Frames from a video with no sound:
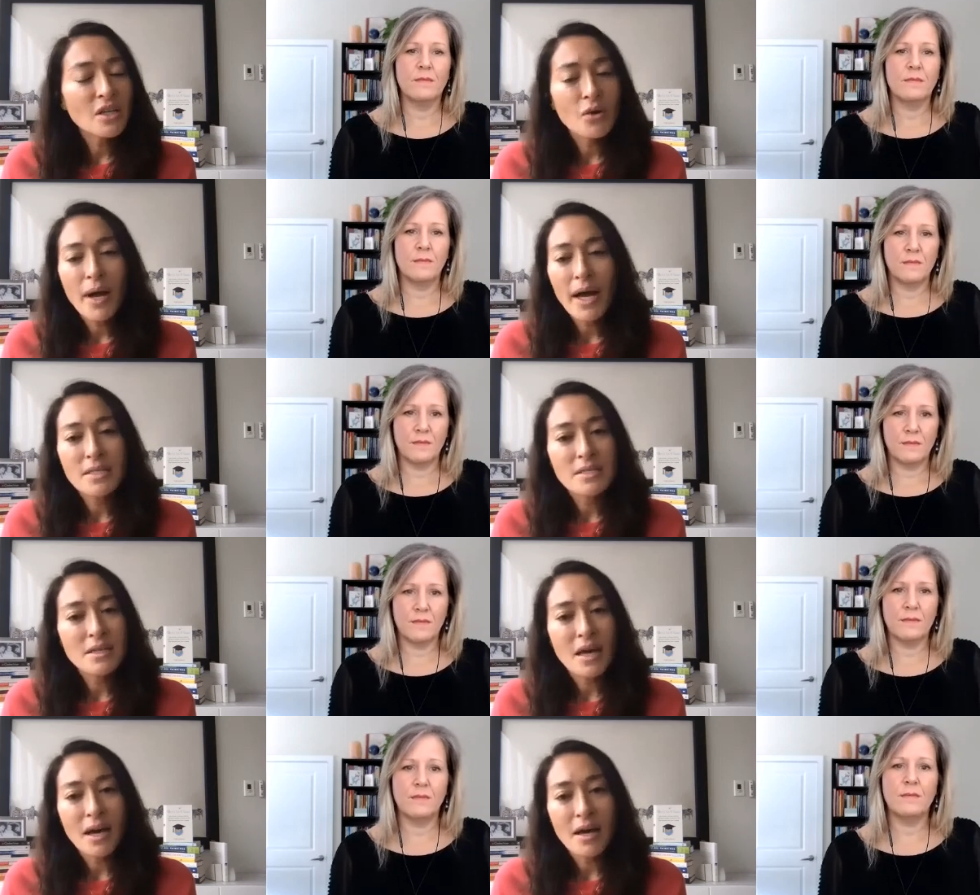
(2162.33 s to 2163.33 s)
Speaker 1: us
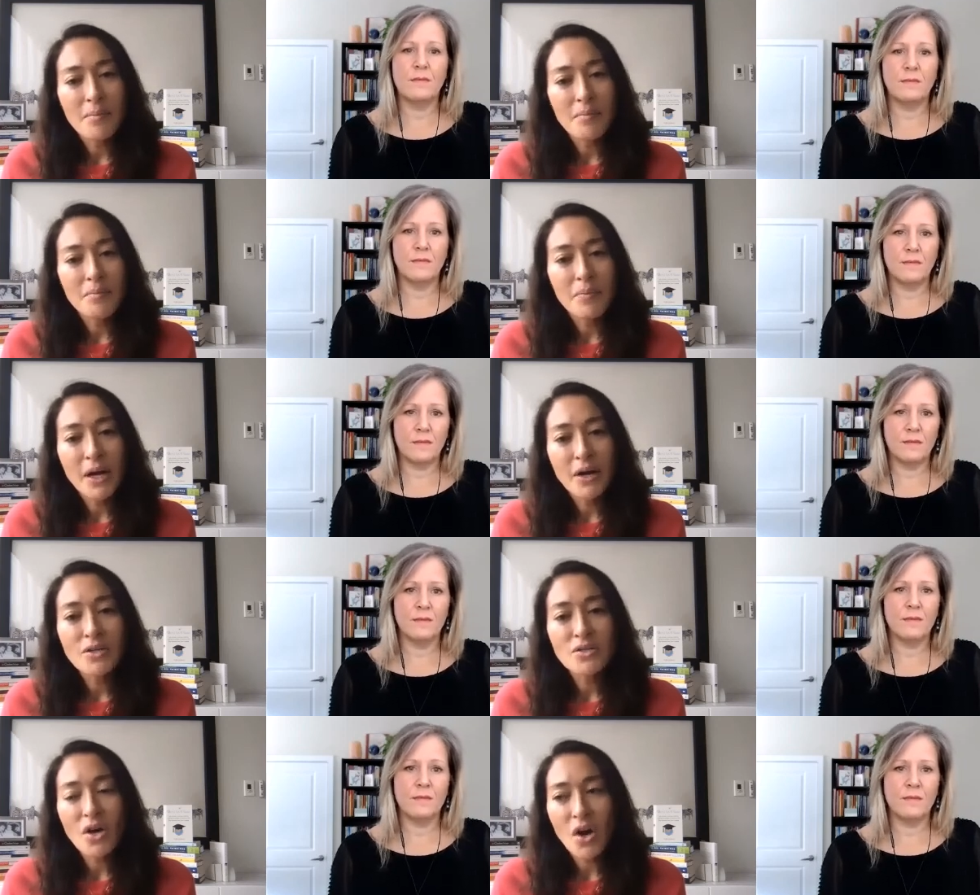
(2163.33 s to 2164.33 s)
um,
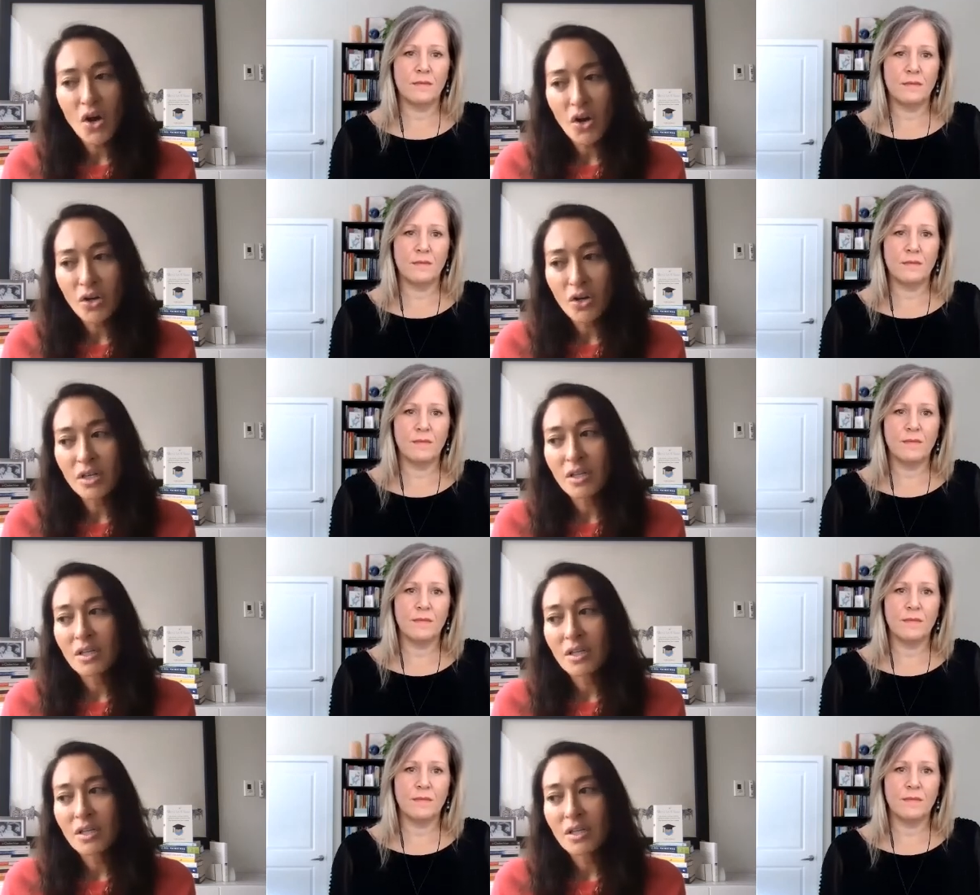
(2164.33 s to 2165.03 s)
parents are